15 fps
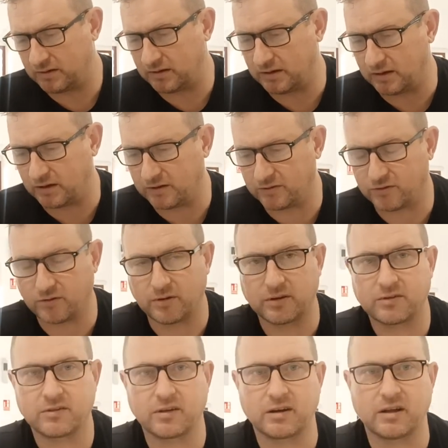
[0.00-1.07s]

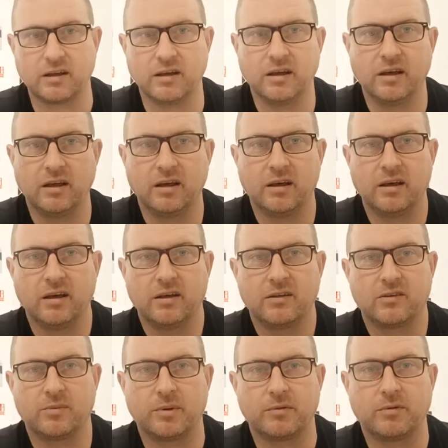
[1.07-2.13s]
historic study
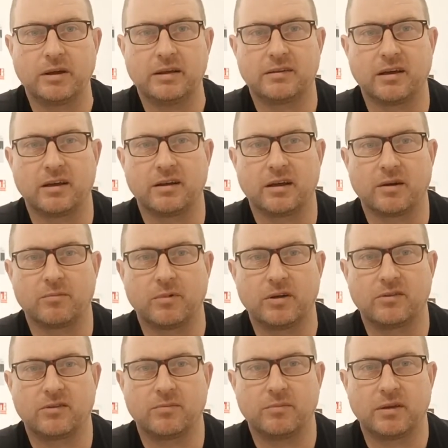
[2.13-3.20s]
to be redone and
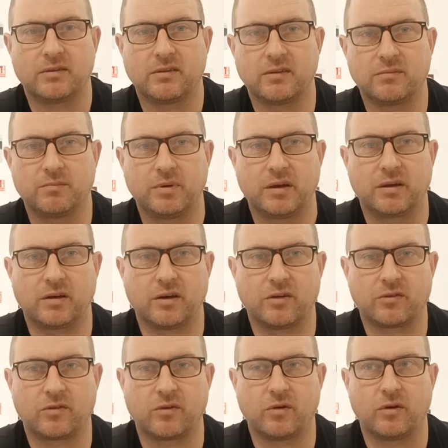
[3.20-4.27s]
resubmitted
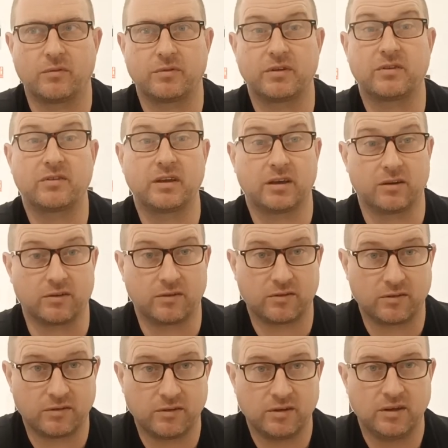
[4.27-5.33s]
because of the
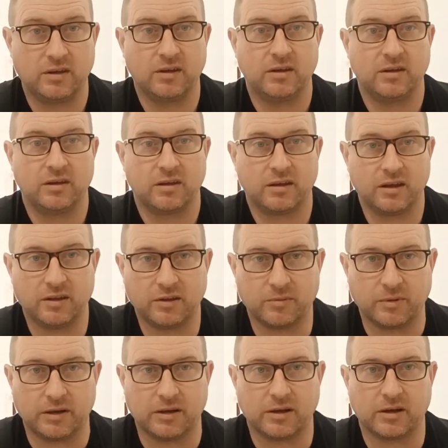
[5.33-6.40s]
stickers in the
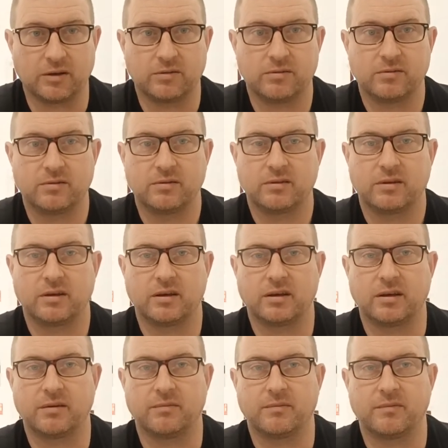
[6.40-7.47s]
window.
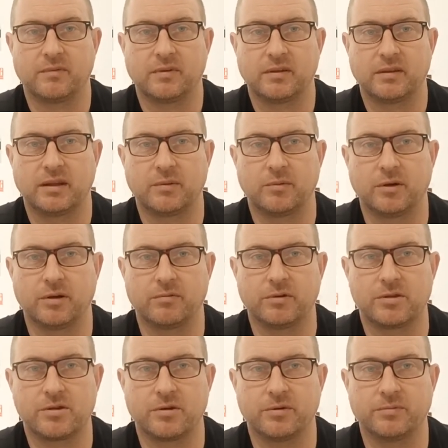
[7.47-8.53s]
They weren't
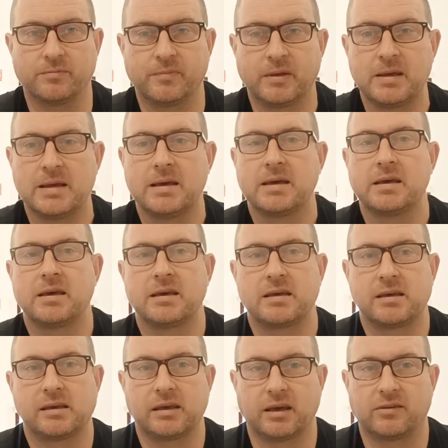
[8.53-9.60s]
original.
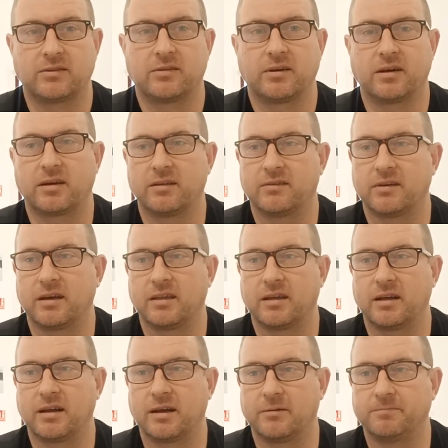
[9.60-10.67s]
Yes, I can say
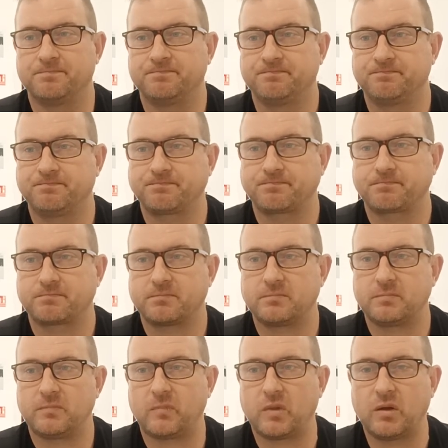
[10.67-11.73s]
that now.
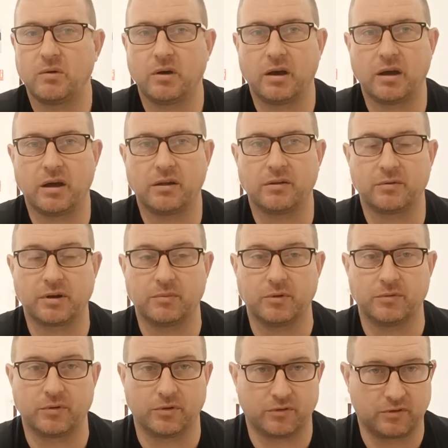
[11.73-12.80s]
And I'm going to
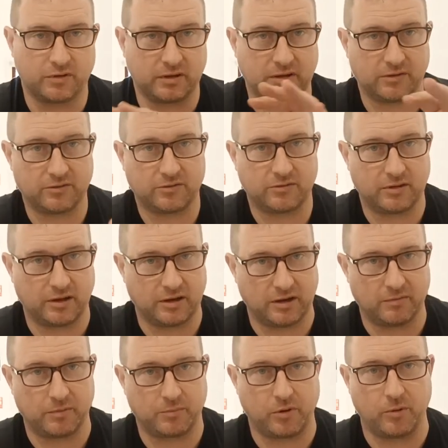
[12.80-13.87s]
move on to
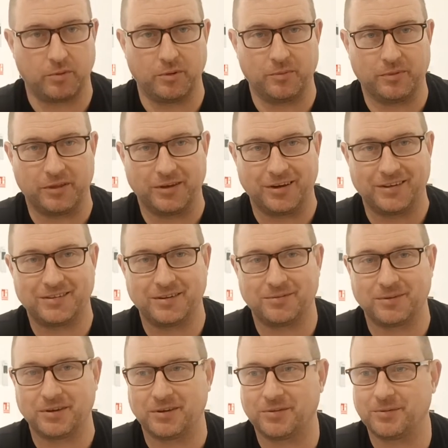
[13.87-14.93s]
another problem with the
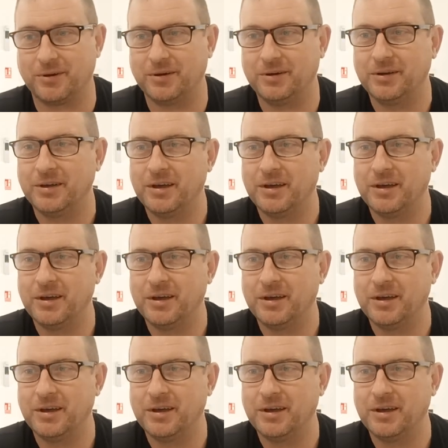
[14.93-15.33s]
ITV as well.